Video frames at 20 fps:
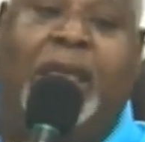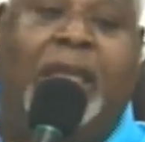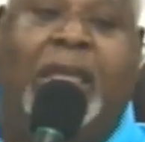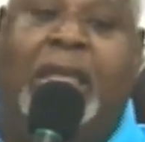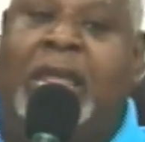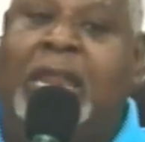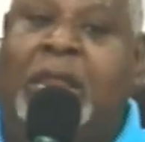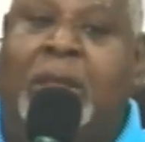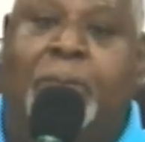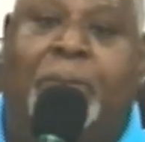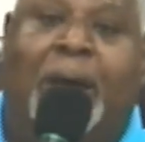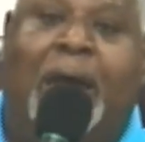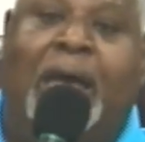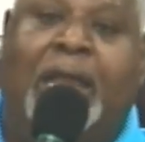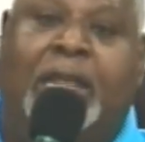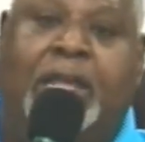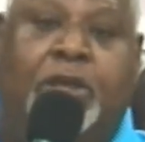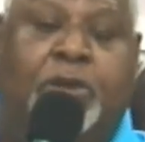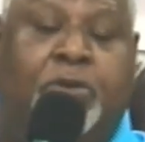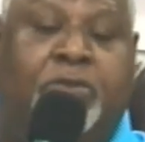
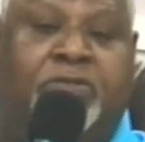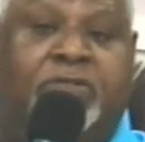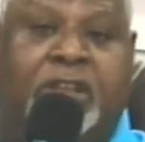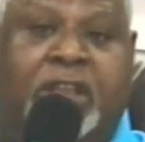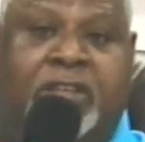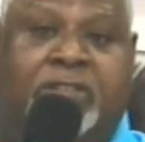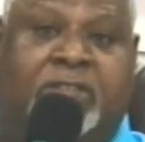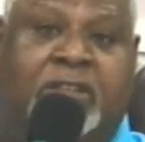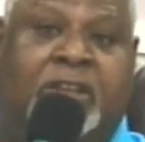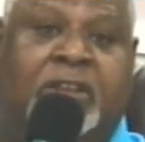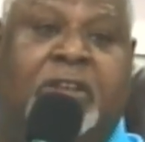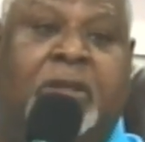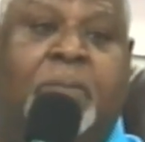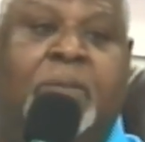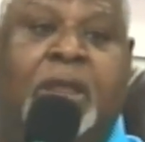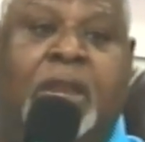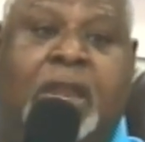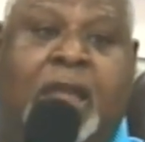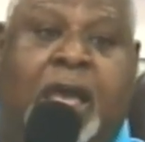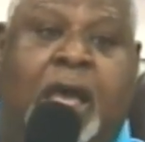anybody who's listening to
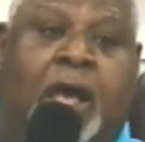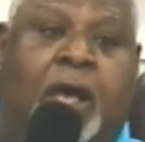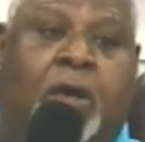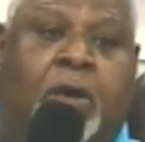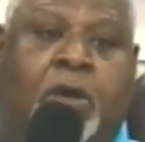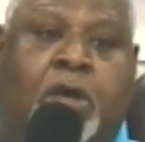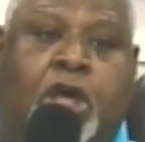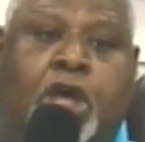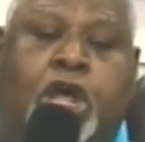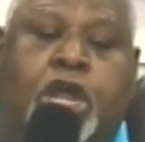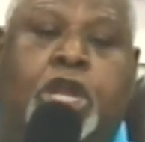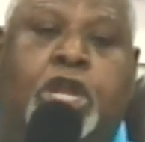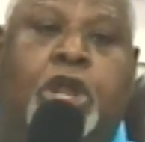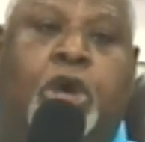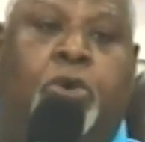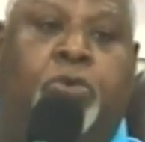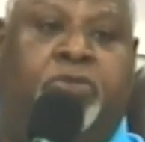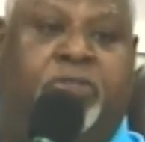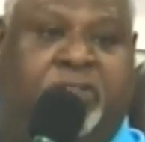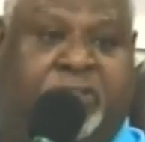me now
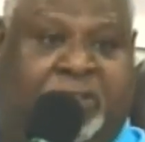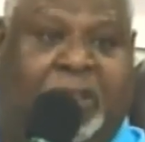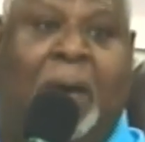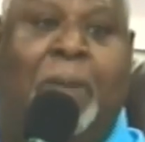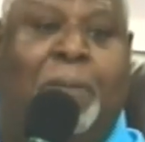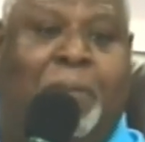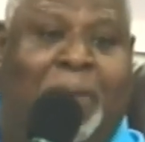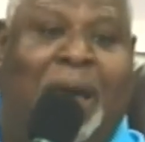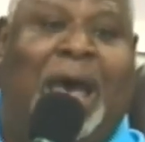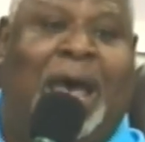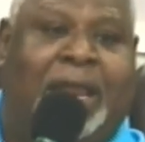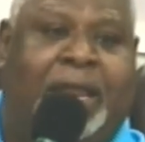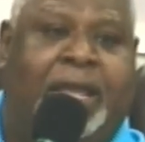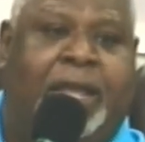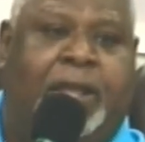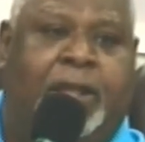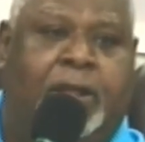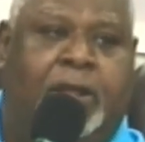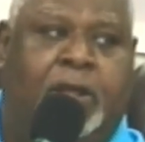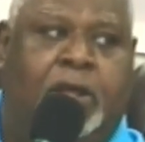knows
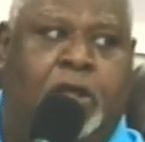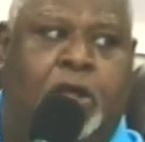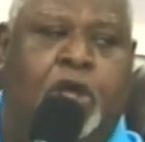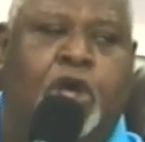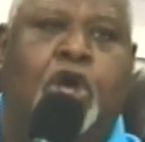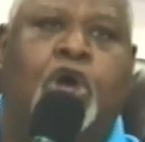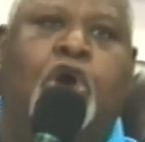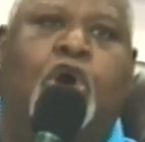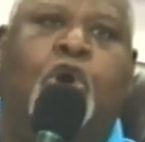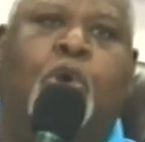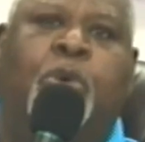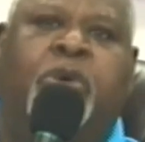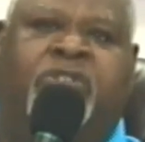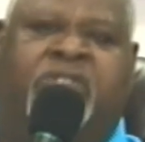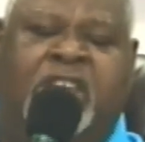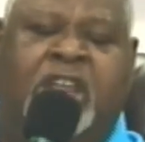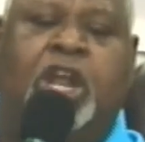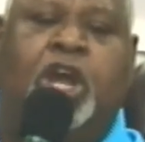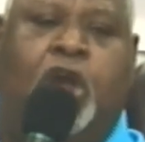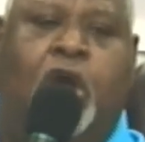somebody who was
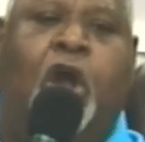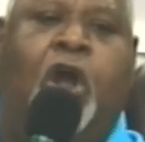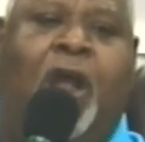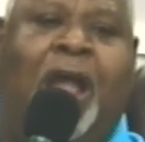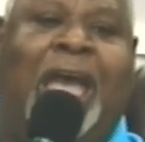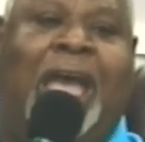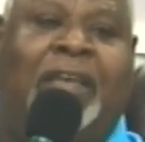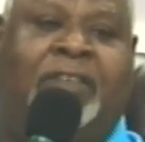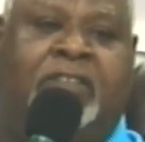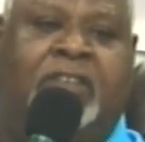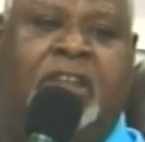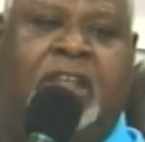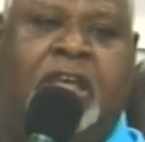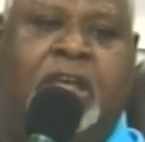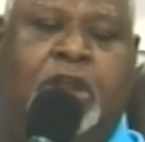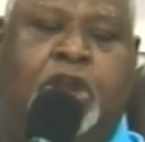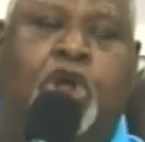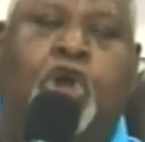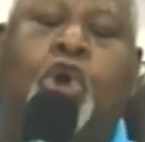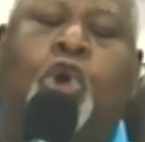in a car
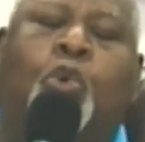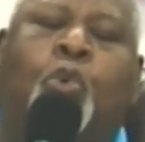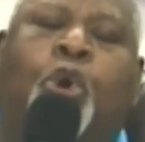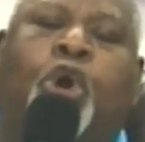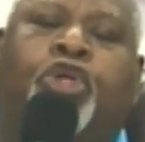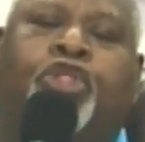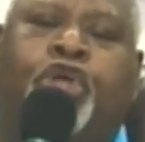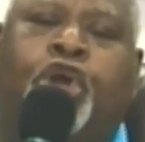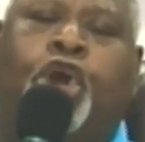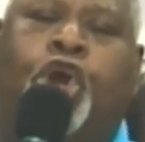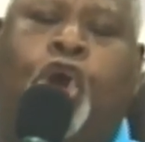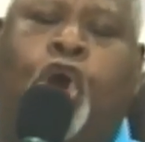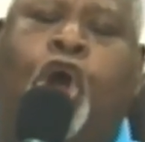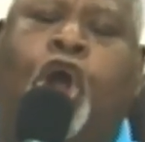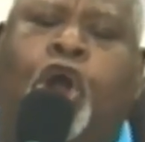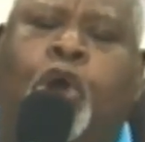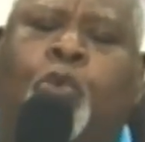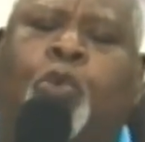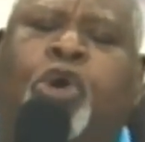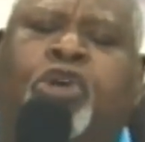accident where the
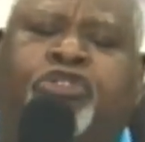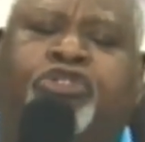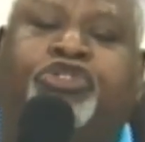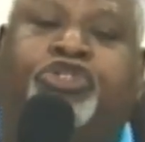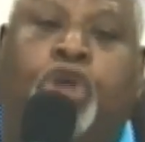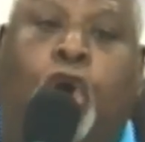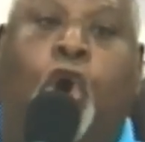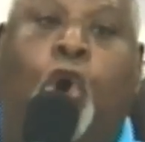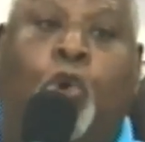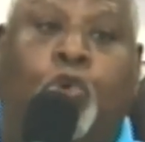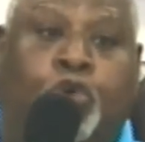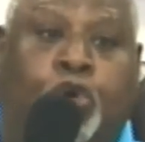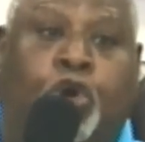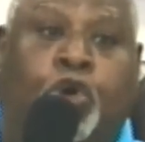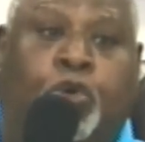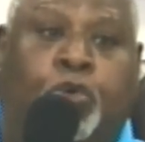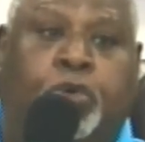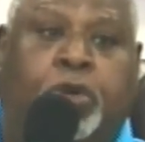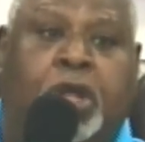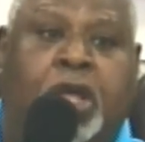car was
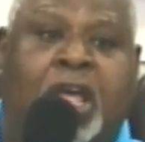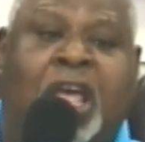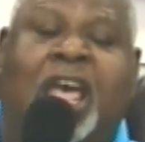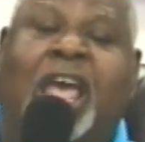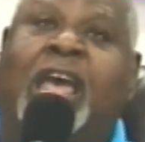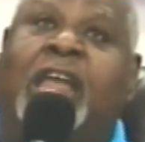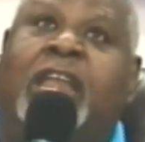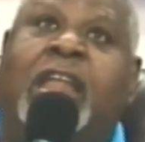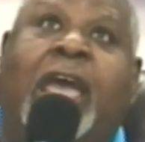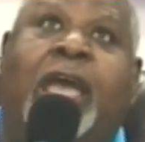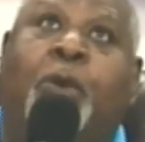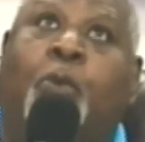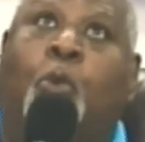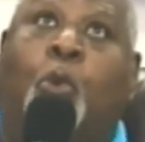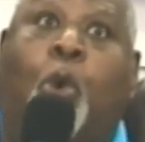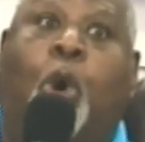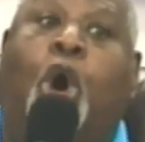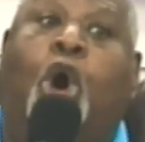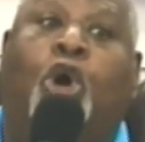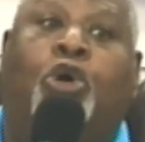totaled and they
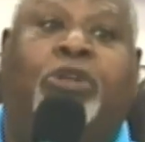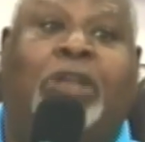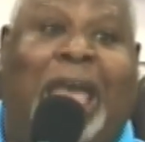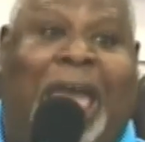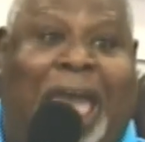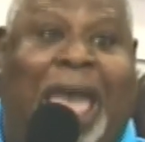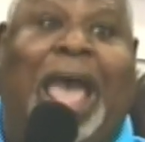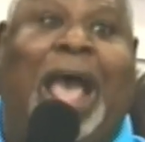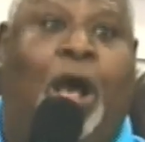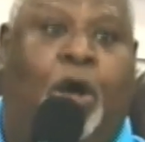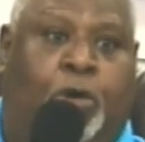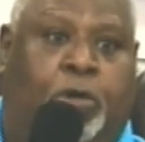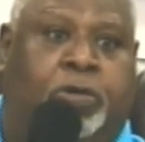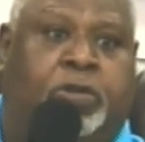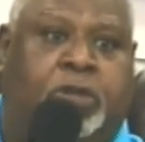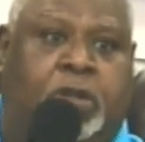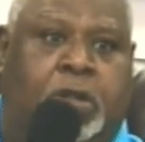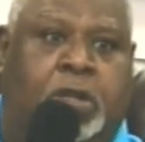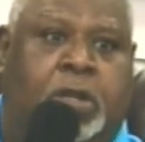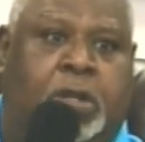walked
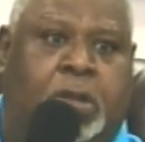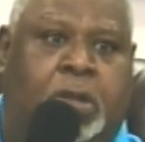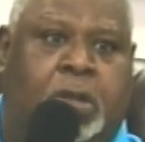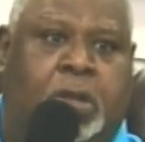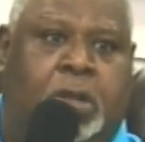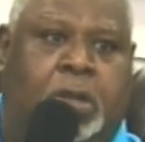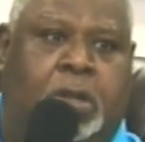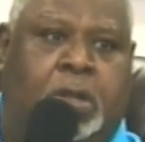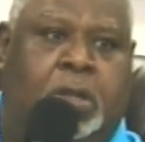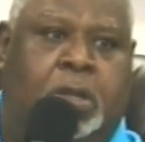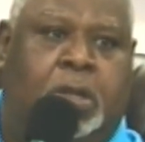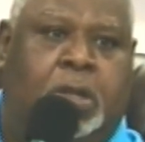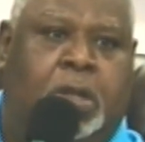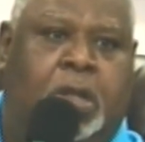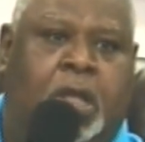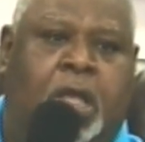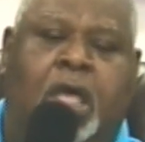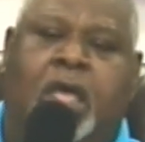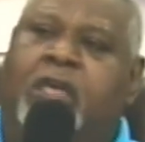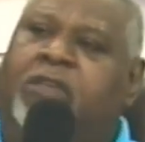out,
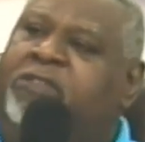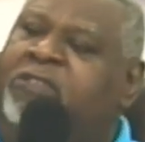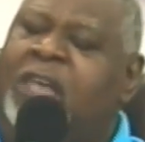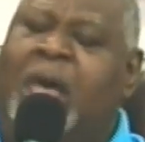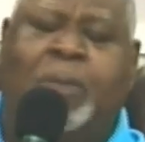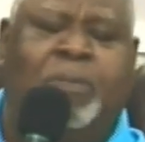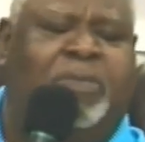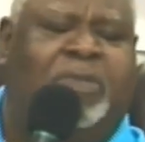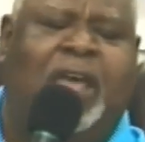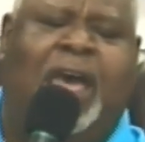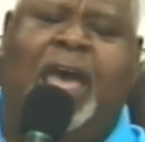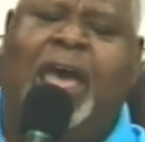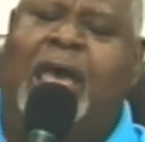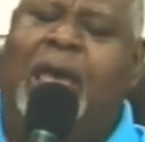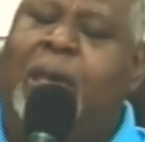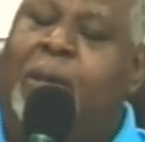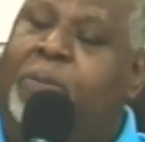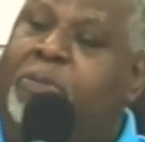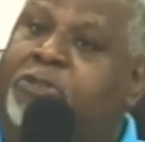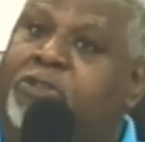
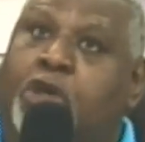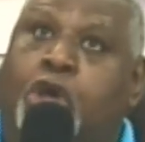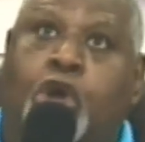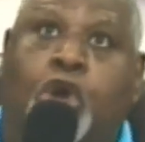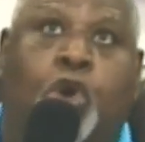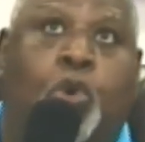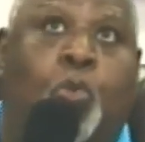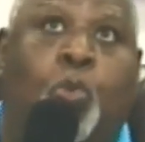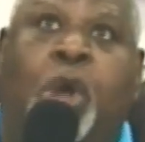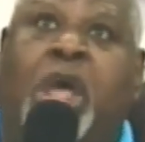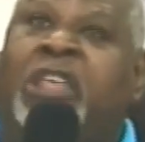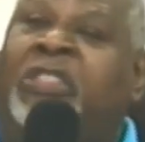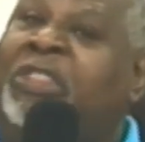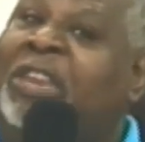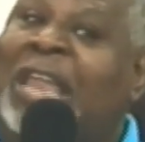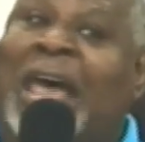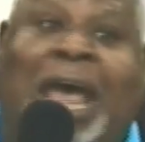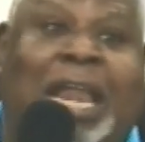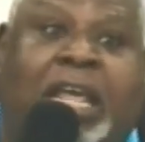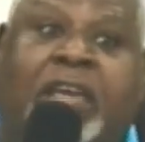sometimes with
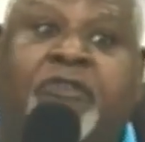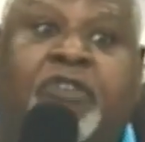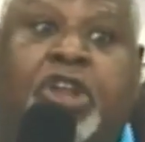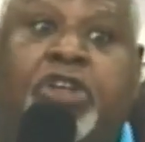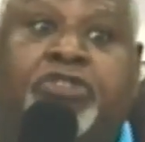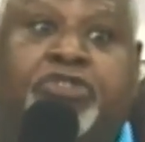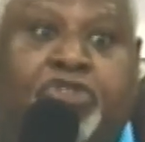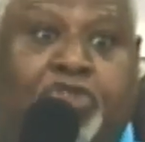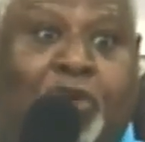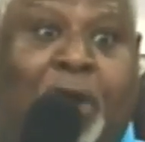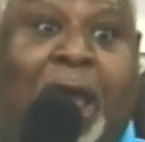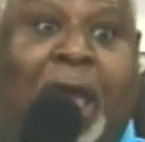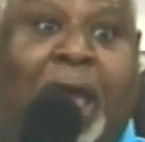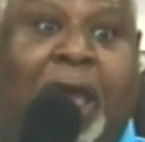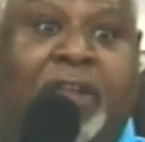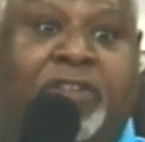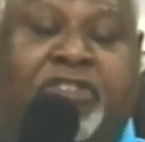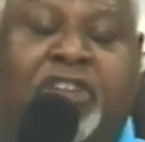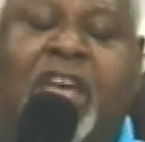not even a scratch,